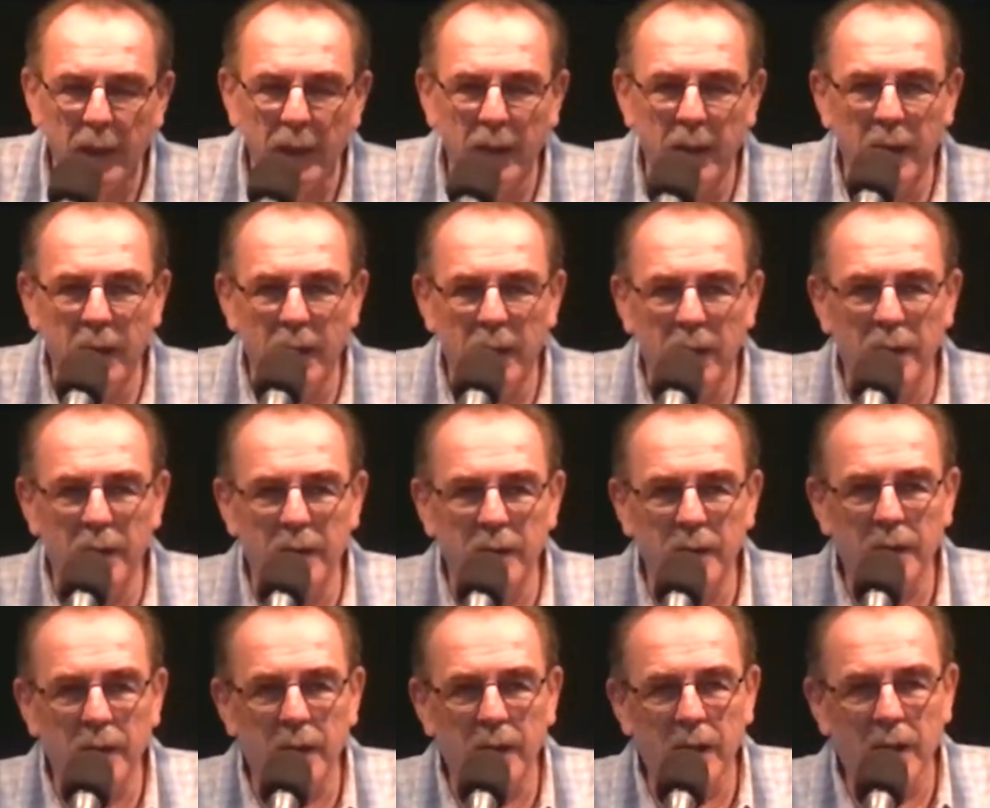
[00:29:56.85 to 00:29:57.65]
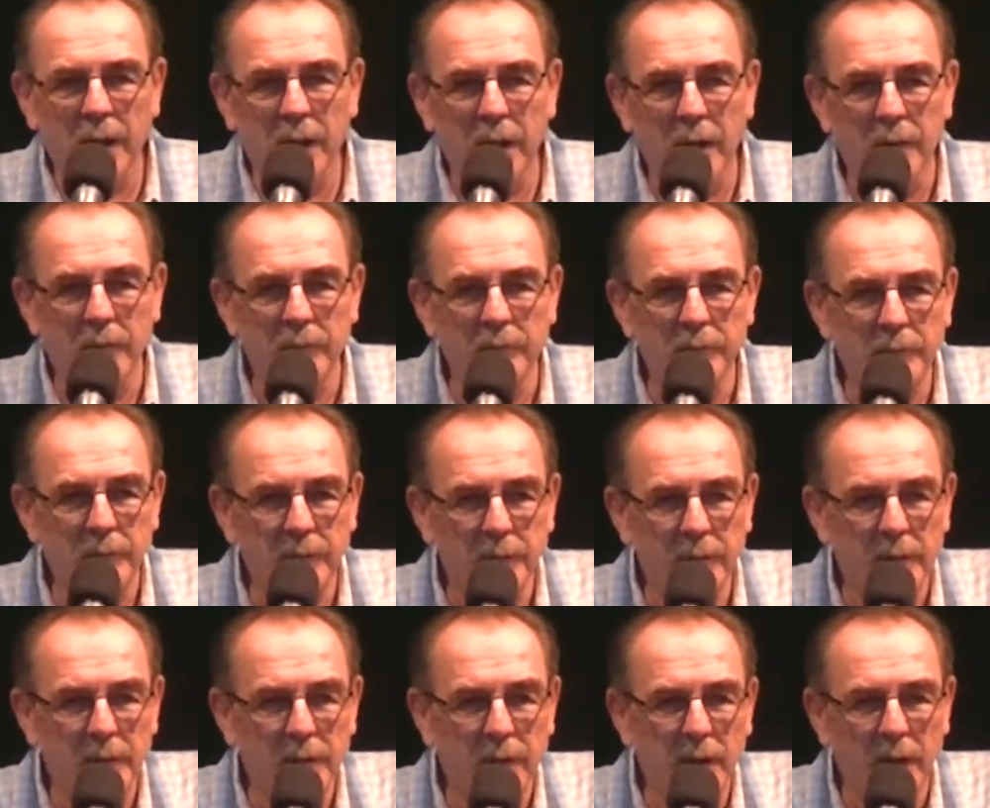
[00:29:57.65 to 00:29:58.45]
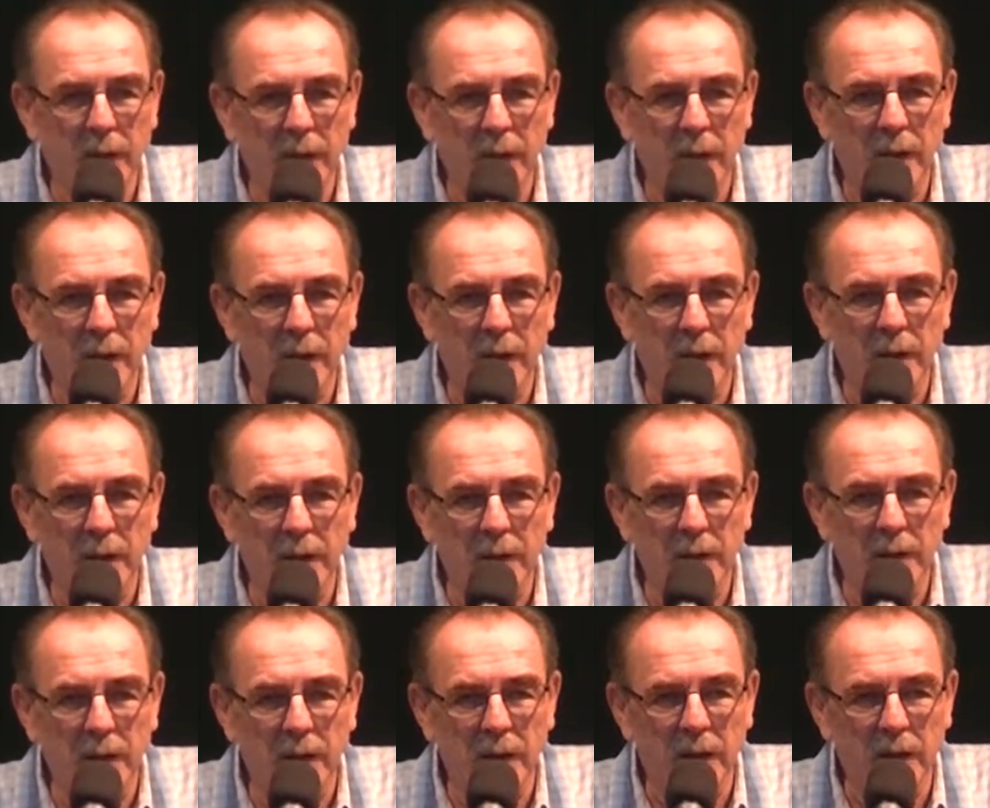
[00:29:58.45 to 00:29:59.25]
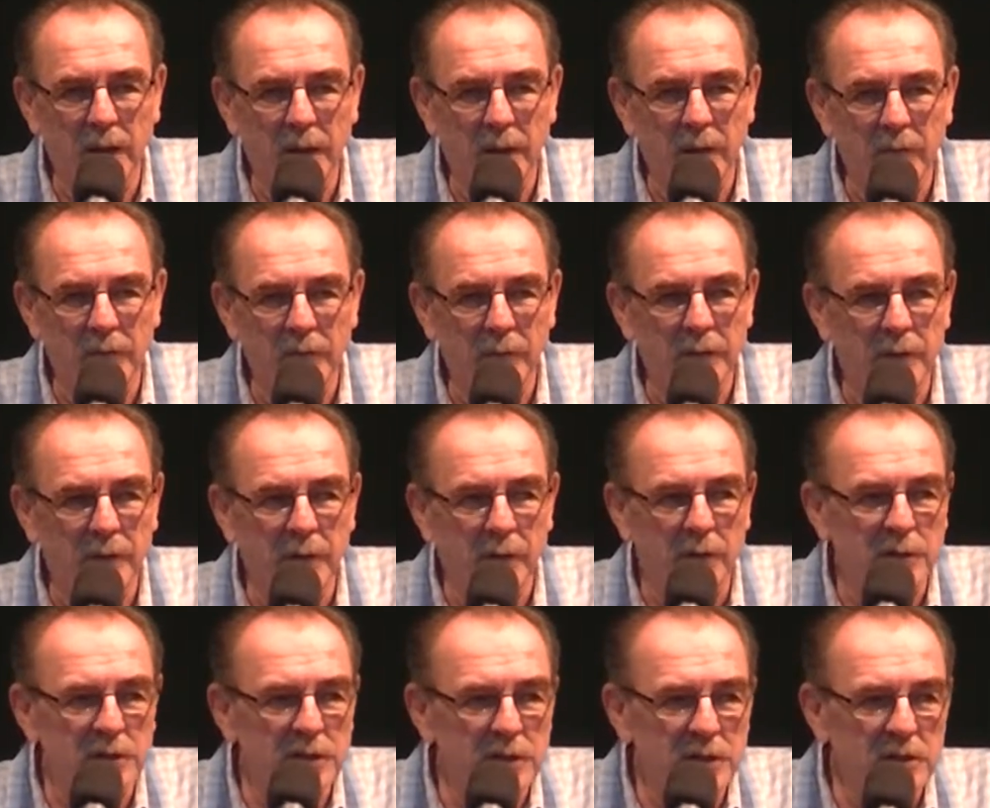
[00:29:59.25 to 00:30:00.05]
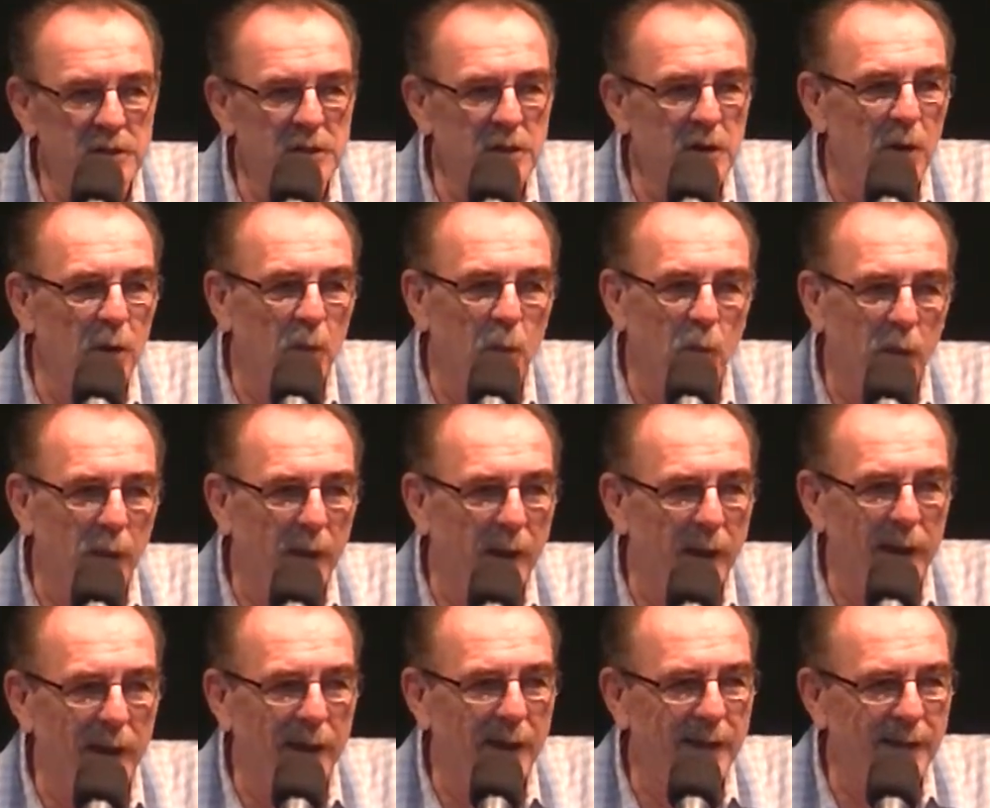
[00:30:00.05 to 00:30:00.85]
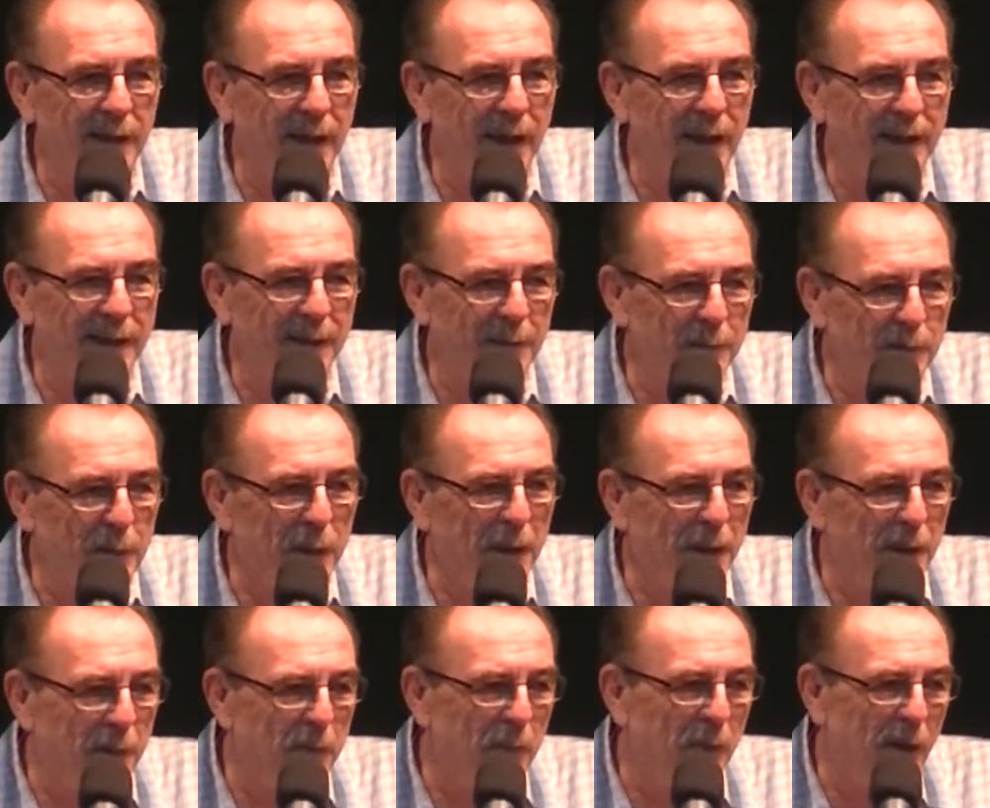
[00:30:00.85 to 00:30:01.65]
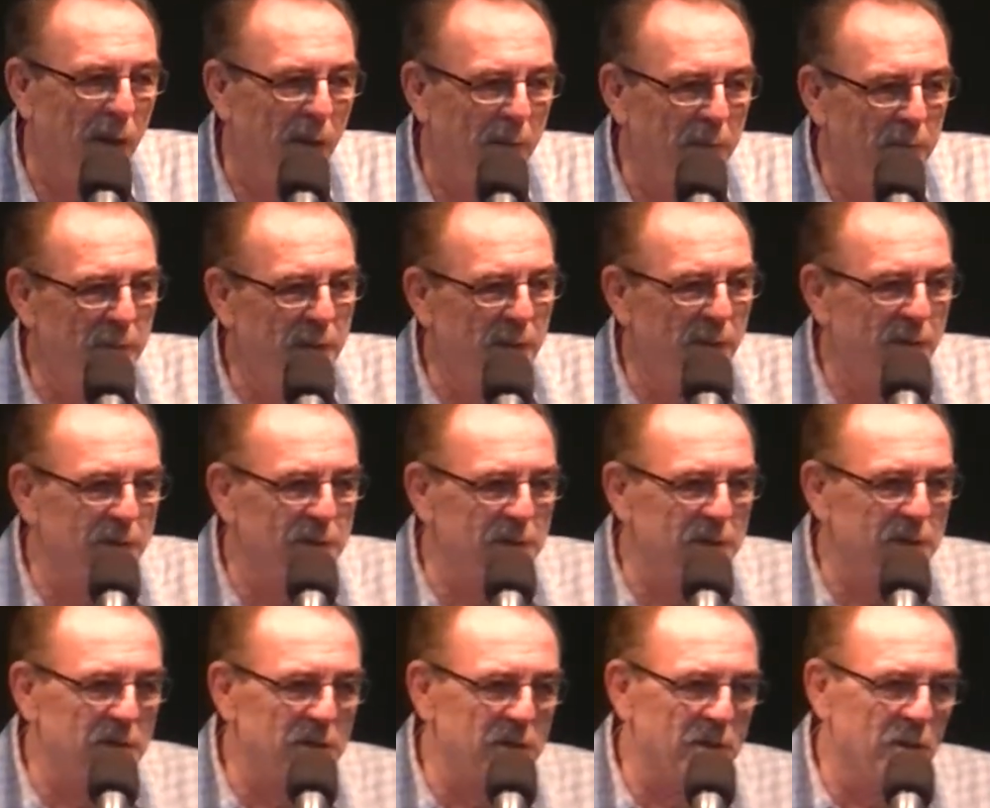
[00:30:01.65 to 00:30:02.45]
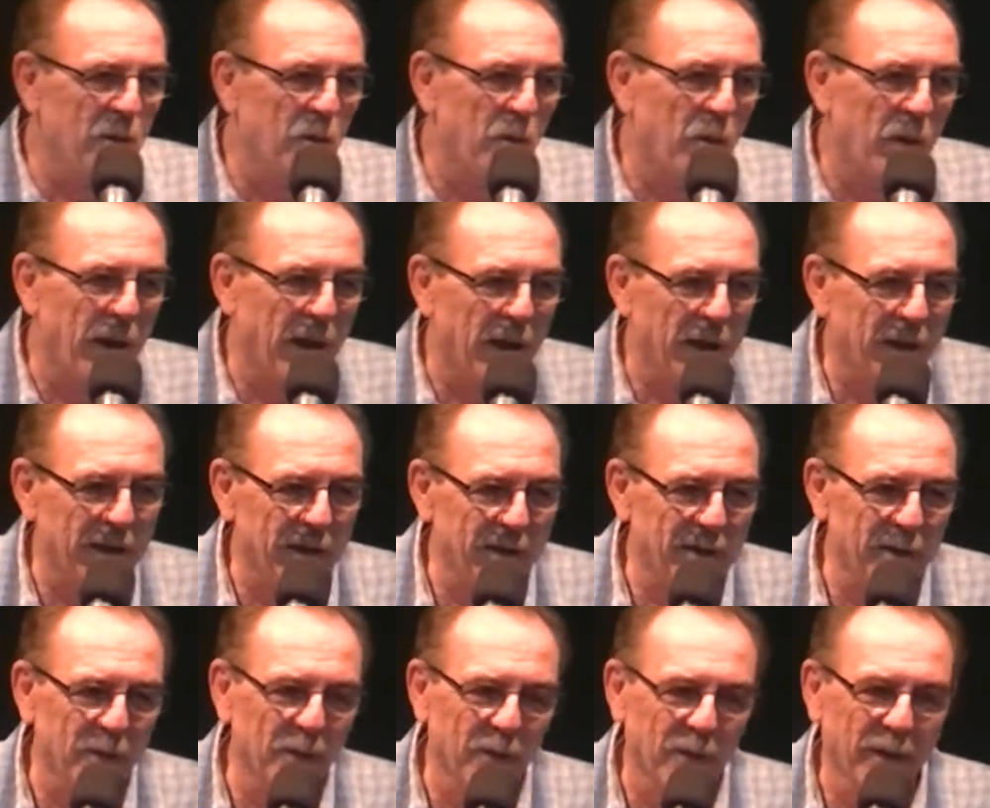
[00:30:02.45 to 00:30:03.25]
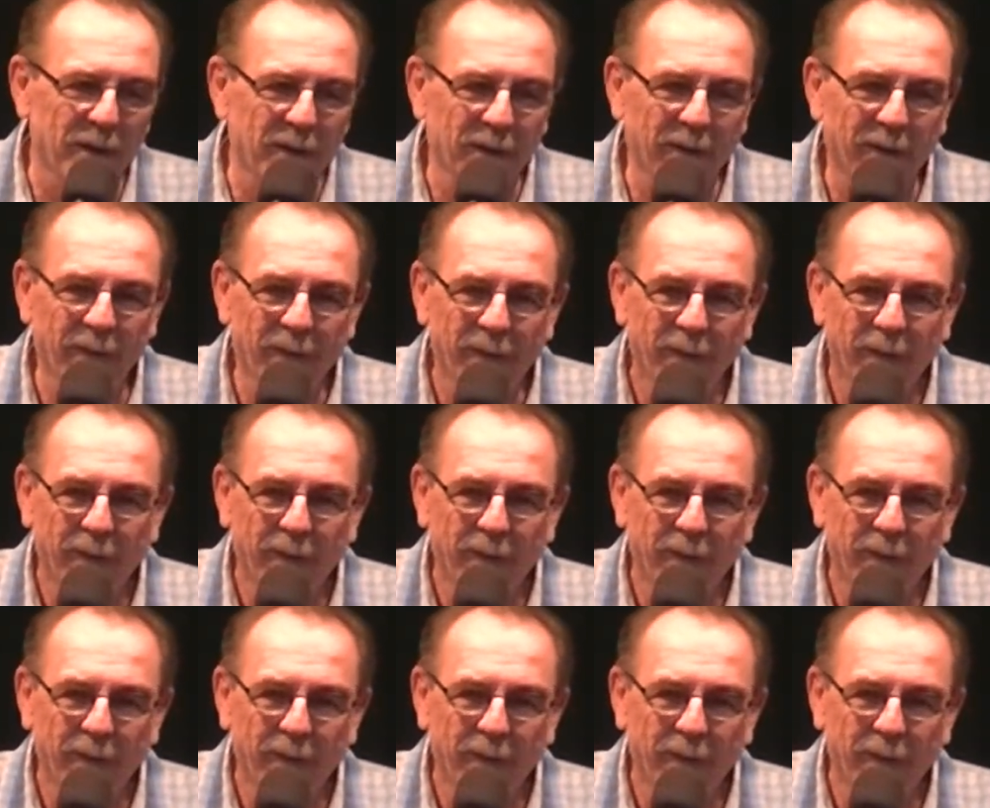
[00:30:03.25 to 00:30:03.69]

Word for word: And um, um, there's just no way I could pick them up. There was just no way I could do it.